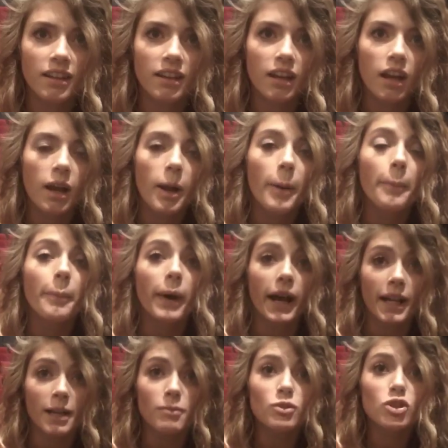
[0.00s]
My
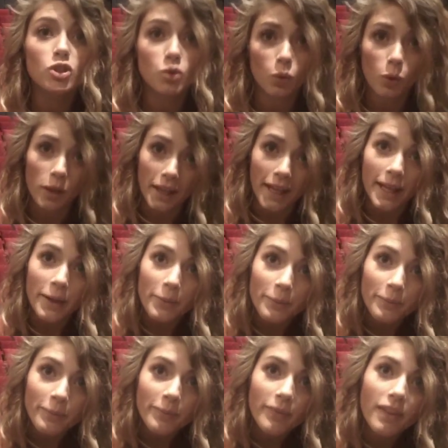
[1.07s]
name's
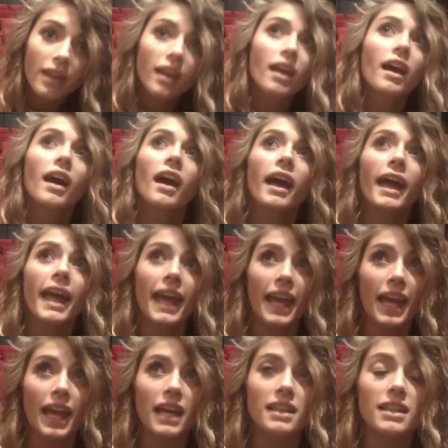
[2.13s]
Julie,
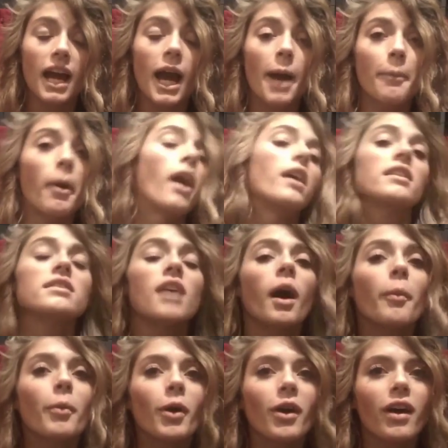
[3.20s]
and I'm
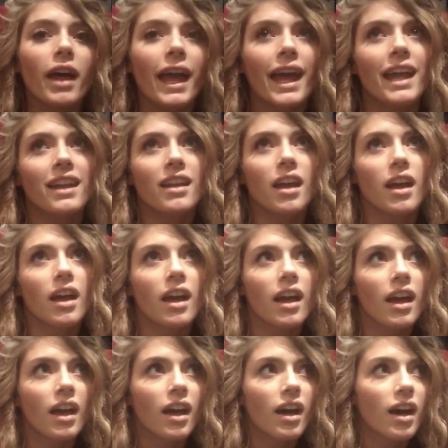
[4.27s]
ensemble, and
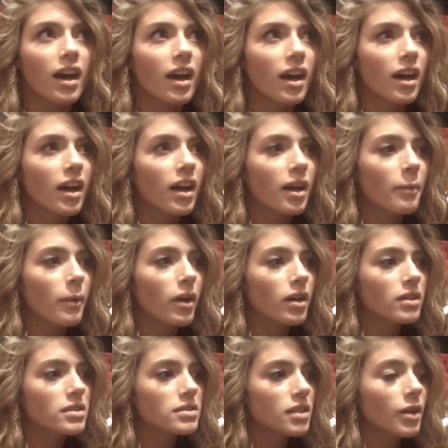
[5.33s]
I'm
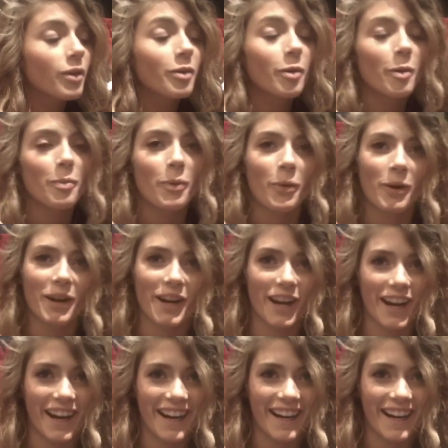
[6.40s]
also a reporter.